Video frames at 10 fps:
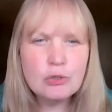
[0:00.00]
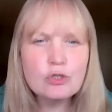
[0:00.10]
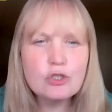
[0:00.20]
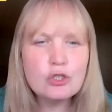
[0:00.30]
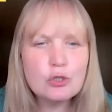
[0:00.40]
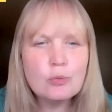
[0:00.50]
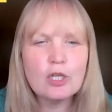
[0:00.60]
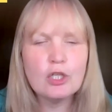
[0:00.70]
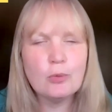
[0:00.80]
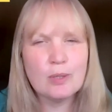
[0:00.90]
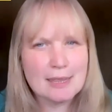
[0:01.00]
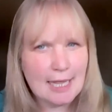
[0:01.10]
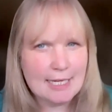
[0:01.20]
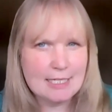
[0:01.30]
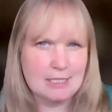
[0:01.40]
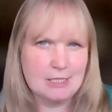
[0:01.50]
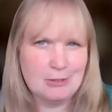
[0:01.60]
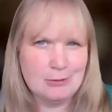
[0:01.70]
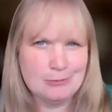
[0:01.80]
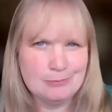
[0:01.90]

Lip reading: you do what you would like to do?